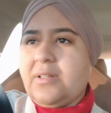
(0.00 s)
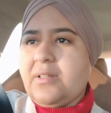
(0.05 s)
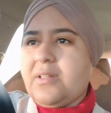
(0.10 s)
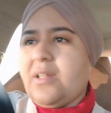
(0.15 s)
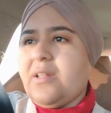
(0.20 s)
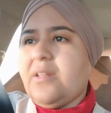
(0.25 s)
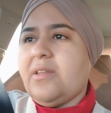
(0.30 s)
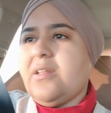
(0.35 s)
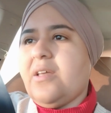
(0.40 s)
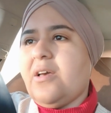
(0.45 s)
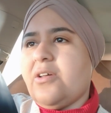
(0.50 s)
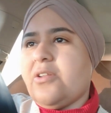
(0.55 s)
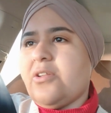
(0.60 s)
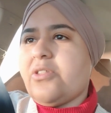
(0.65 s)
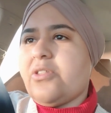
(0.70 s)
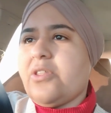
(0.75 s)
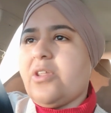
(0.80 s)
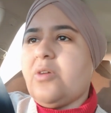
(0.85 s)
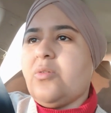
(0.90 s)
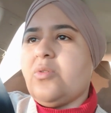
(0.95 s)
And then the other
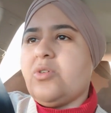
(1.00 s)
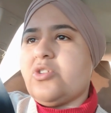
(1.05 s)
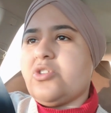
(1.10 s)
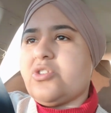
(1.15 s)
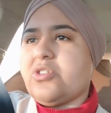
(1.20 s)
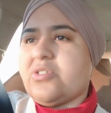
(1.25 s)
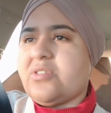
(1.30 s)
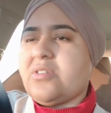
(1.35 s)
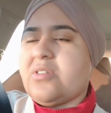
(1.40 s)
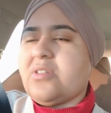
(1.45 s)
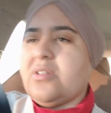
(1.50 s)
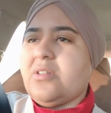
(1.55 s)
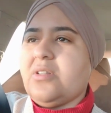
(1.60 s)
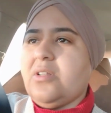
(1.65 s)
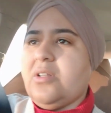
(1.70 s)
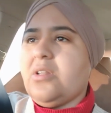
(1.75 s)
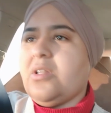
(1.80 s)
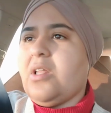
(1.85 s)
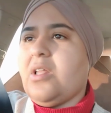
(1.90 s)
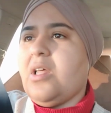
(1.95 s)
thing was just the
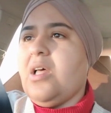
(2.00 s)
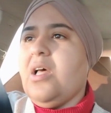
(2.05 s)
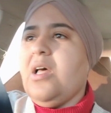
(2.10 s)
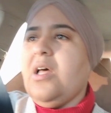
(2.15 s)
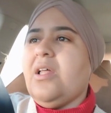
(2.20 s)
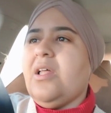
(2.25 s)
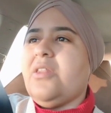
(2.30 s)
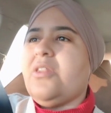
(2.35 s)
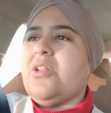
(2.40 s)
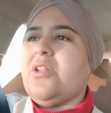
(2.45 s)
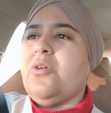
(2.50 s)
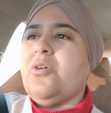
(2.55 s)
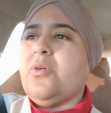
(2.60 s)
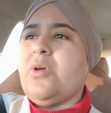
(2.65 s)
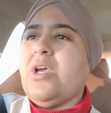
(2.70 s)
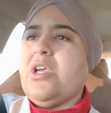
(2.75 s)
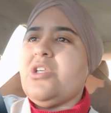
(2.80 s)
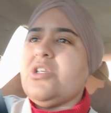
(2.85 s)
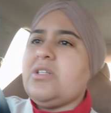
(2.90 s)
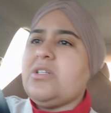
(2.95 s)

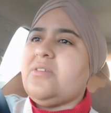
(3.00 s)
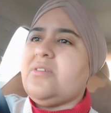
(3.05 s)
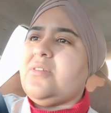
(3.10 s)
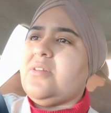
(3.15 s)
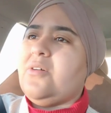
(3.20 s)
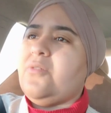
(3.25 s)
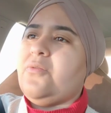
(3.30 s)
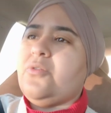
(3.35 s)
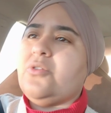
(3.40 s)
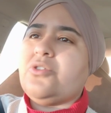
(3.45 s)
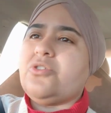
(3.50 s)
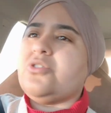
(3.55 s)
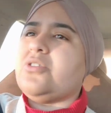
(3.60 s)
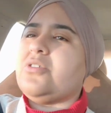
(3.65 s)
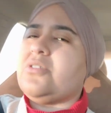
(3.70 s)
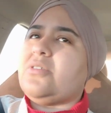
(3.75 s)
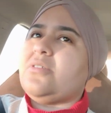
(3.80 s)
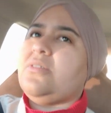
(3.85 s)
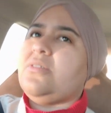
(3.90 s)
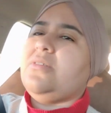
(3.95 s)
location itself was
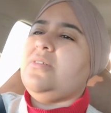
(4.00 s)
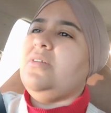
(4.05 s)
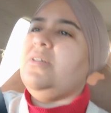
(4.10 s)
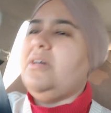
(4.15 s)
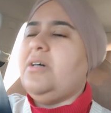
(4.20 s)
just